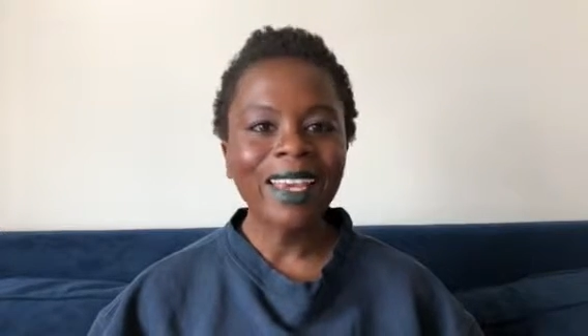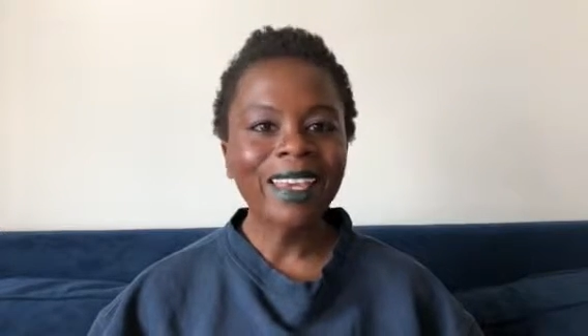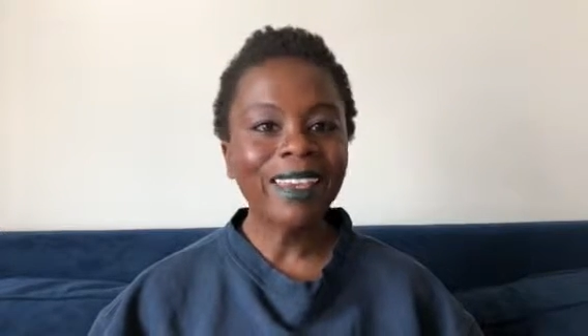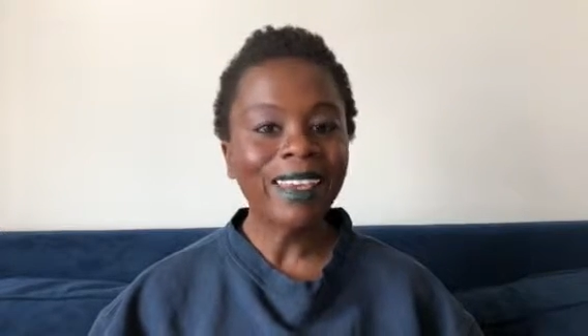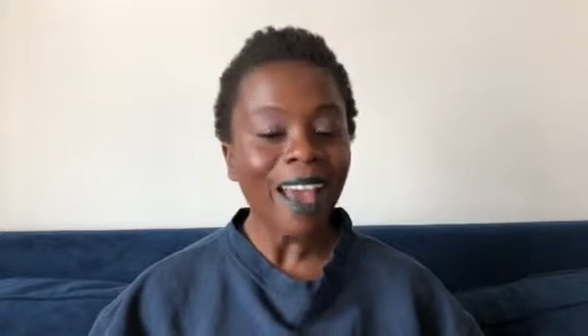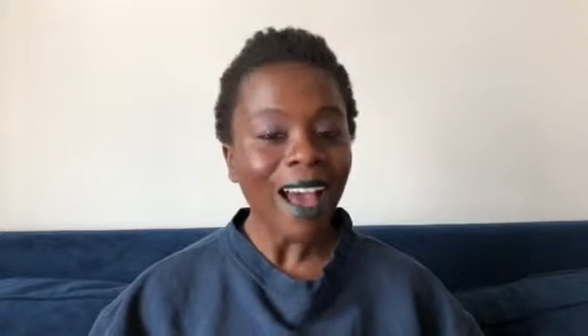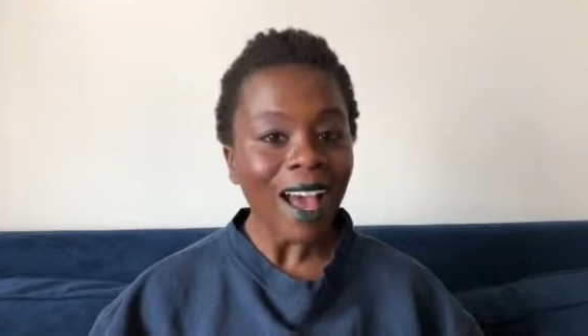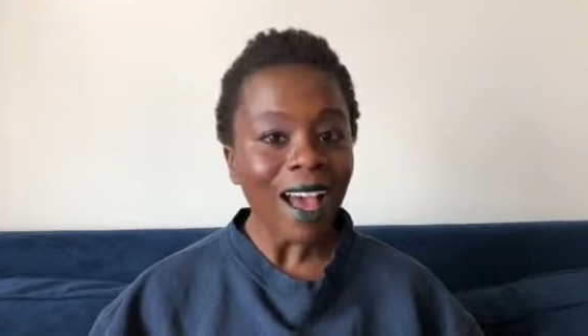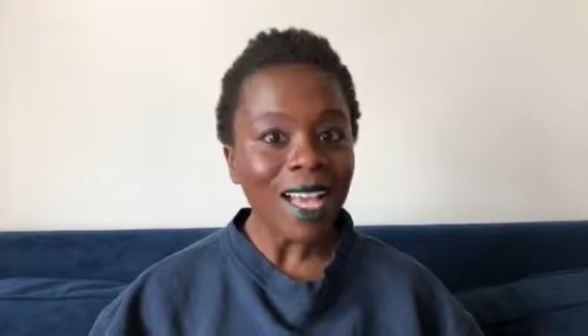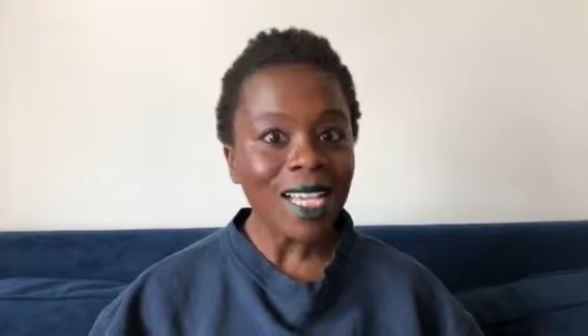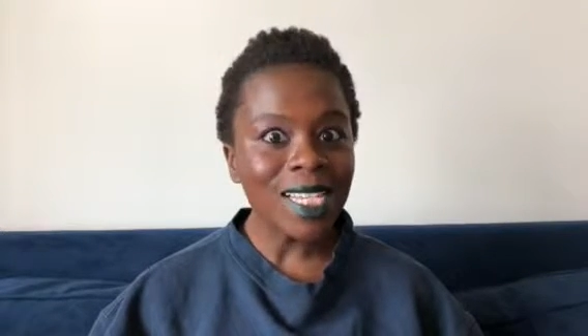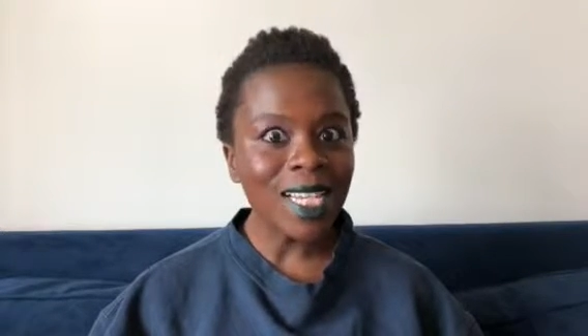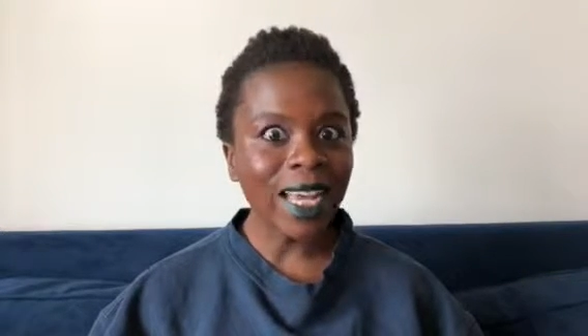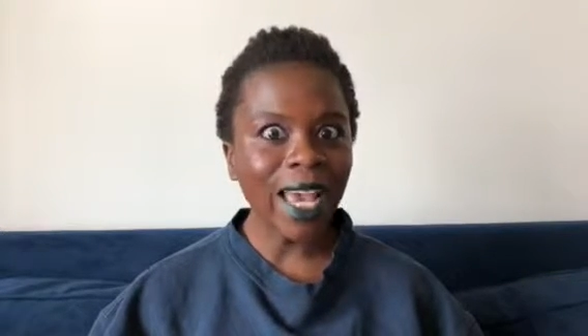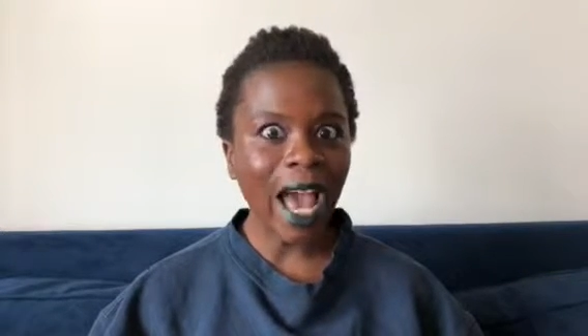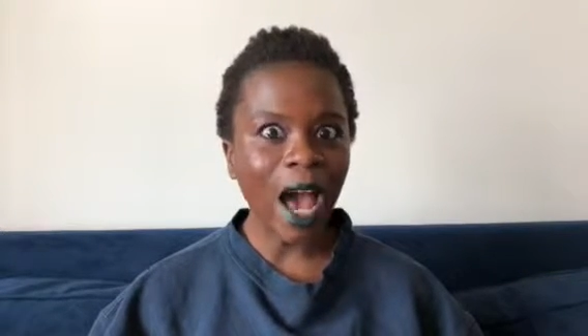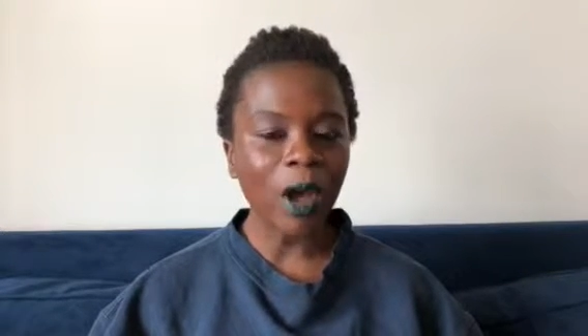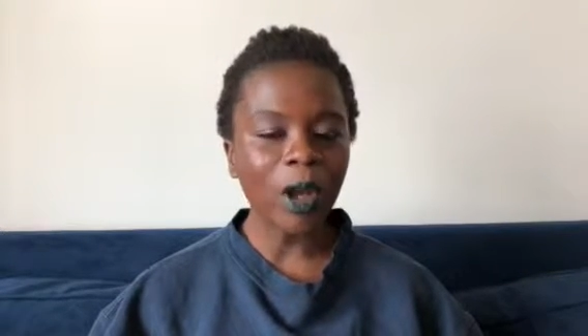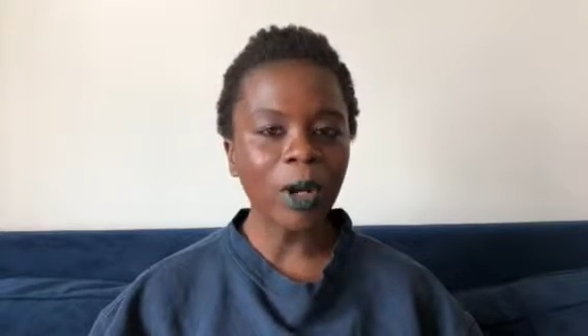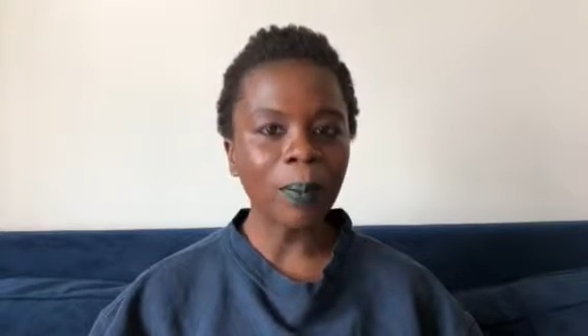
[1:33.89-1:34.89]
Yes,
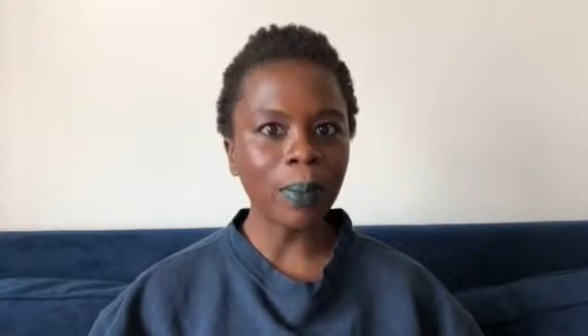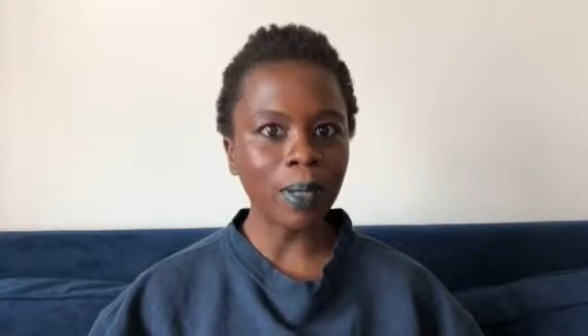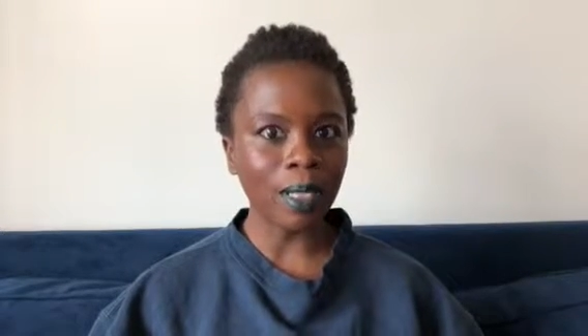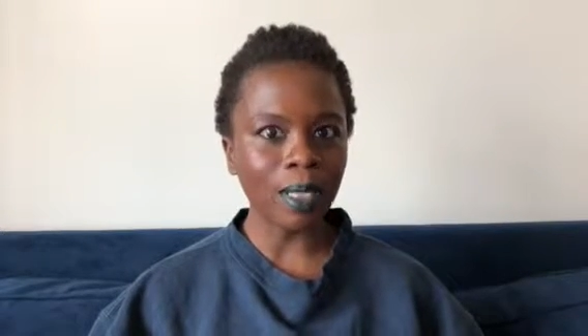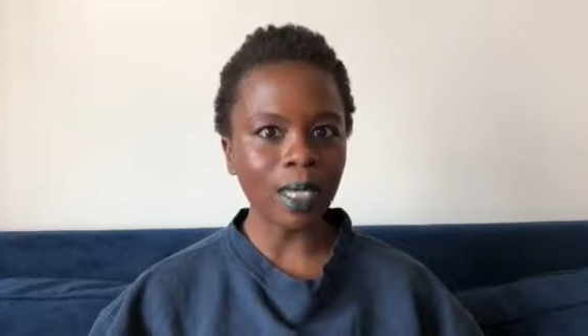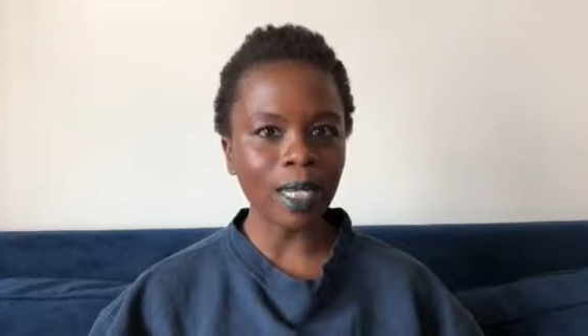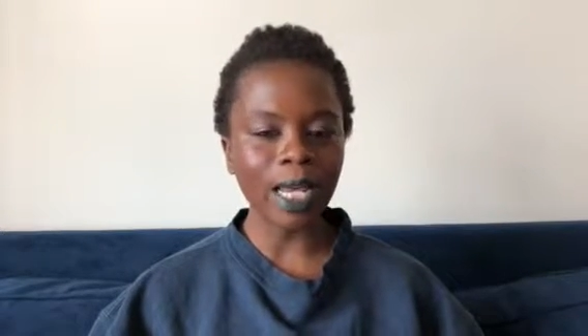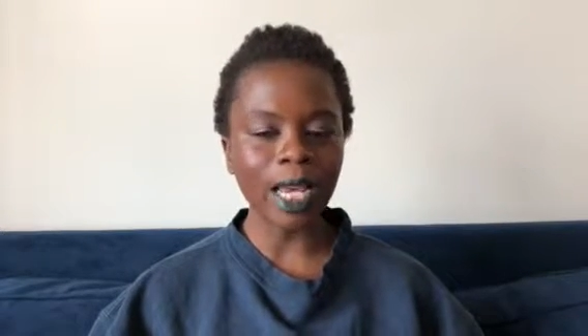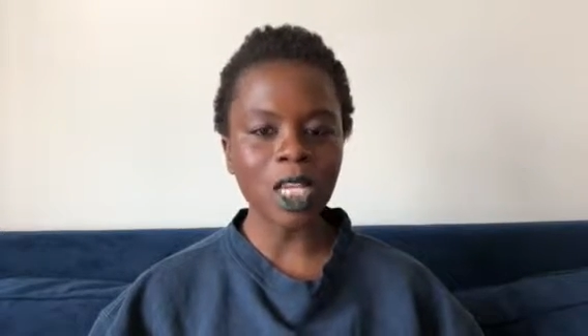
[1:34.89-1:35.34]
accountability